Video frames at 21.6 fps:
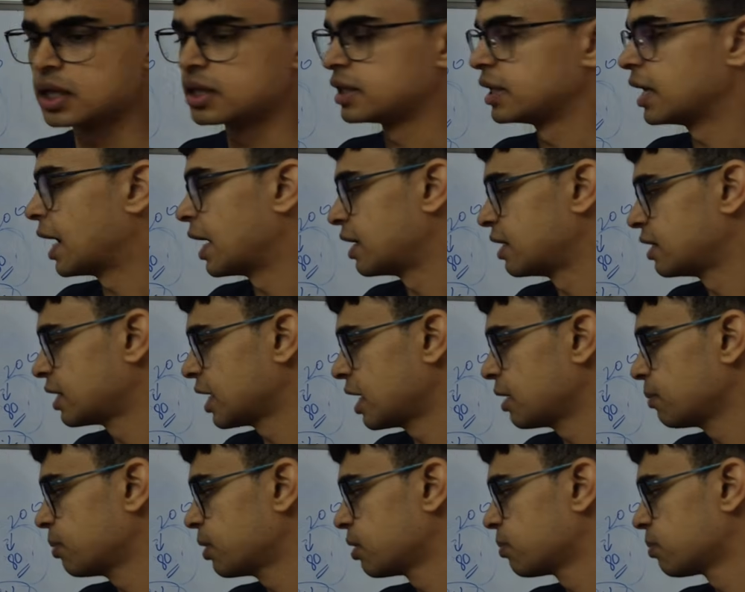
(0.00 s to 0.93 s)
The
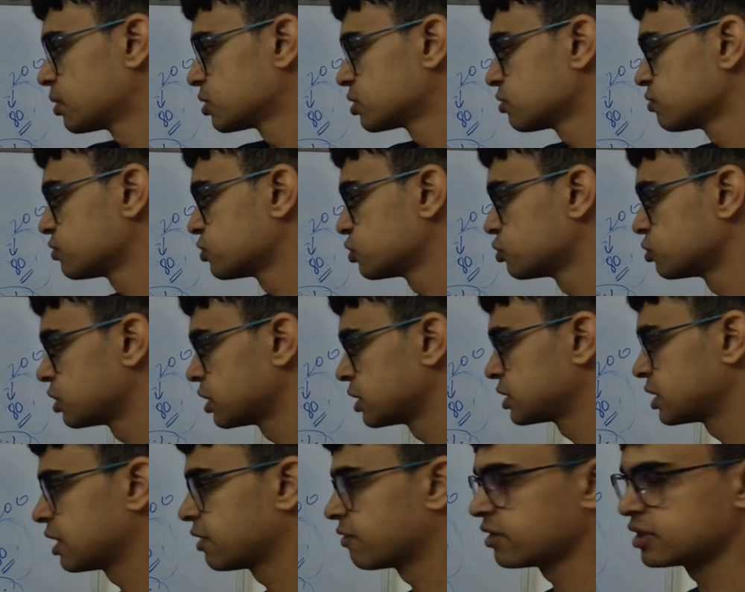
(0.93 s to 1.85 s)
entire purpose of
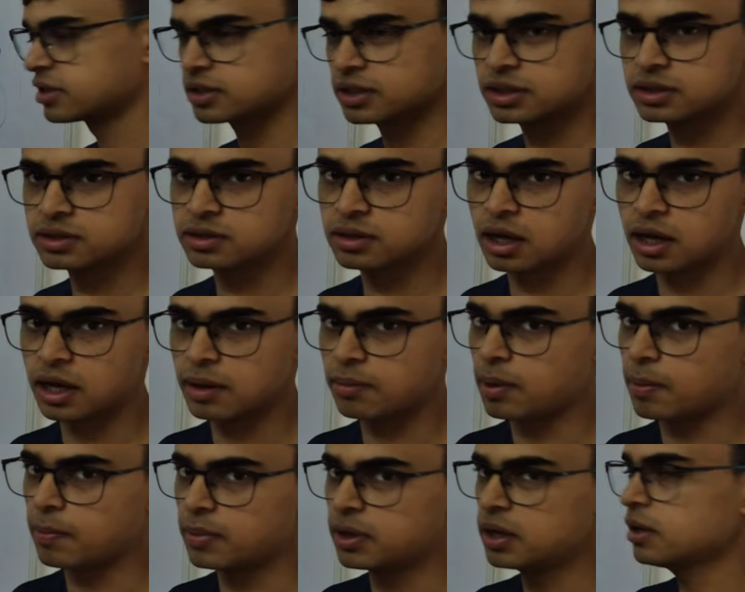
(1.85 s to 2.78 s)
choosing sequences,
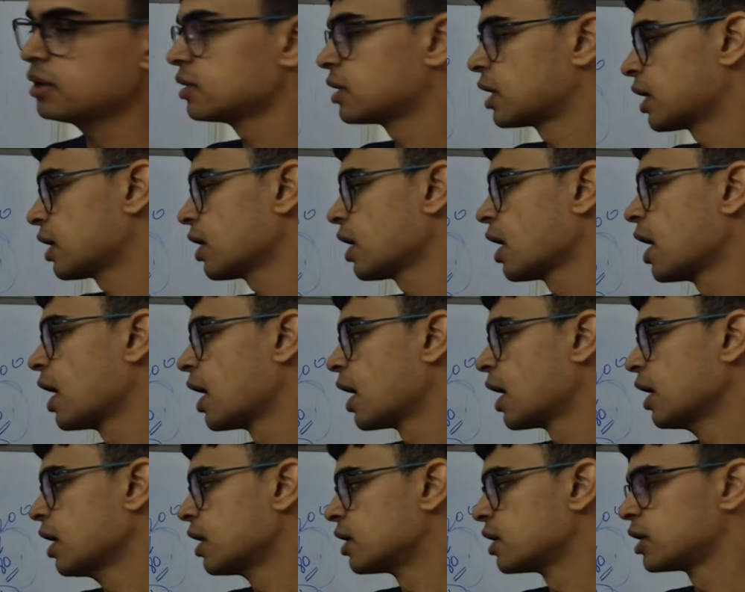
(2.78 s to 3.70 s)
remember that
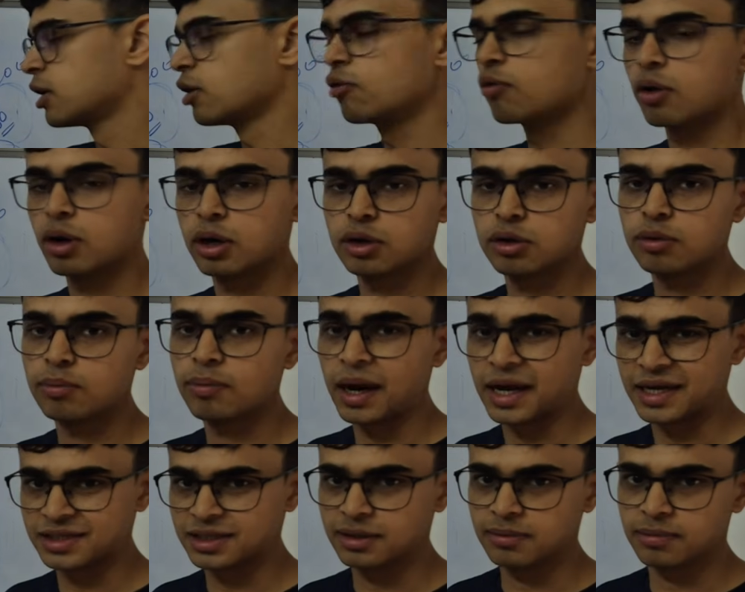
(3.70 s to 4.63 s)
you want to
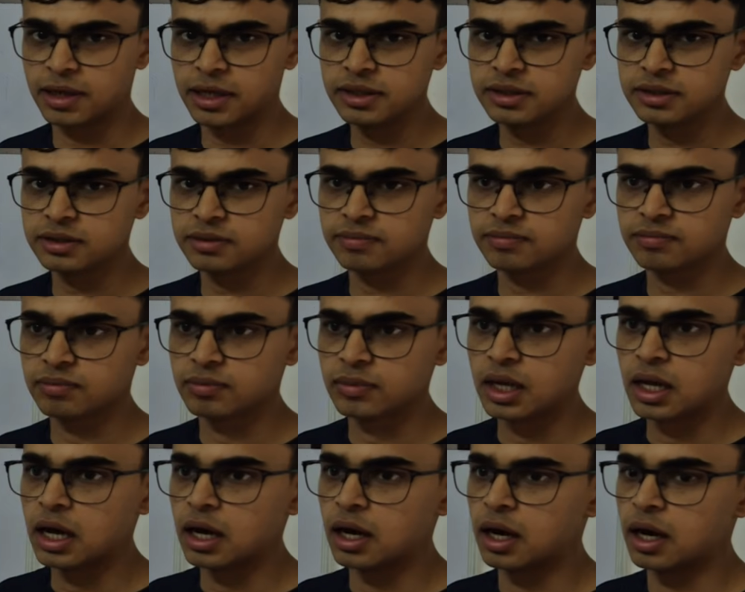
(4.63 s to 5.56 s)
maximize
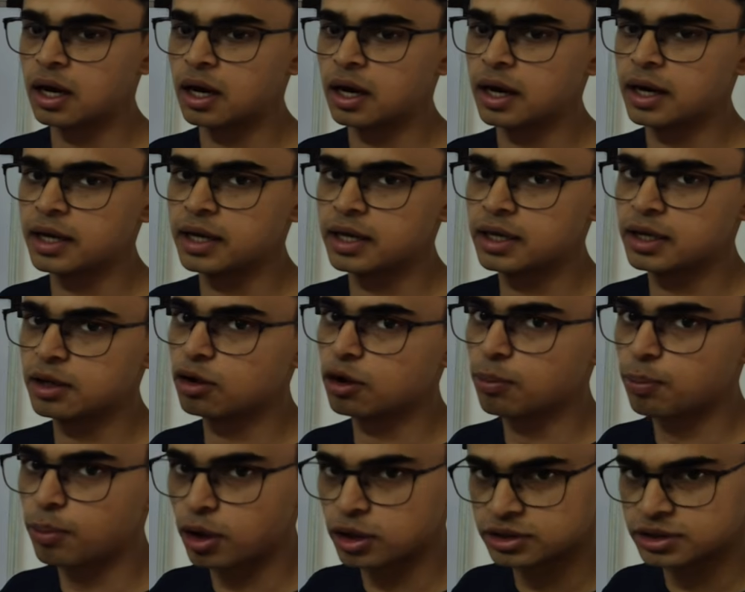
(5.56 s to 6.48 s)

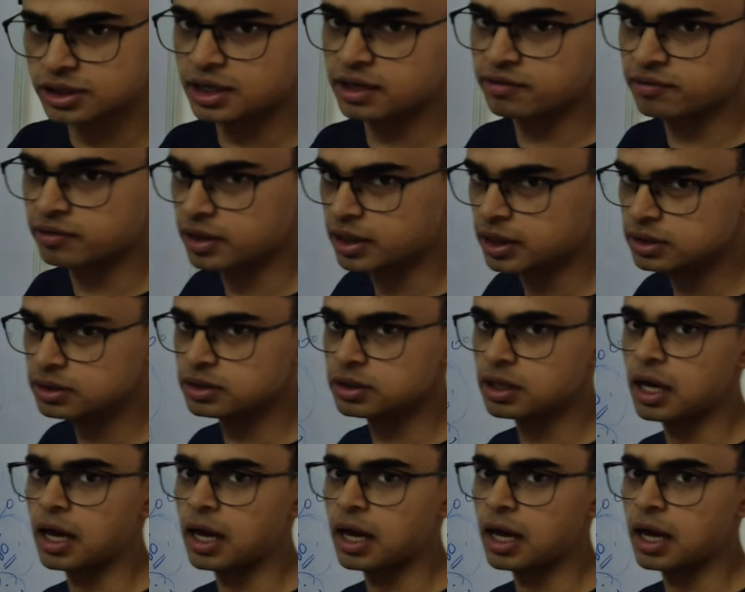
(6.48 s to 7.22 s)
your positiveness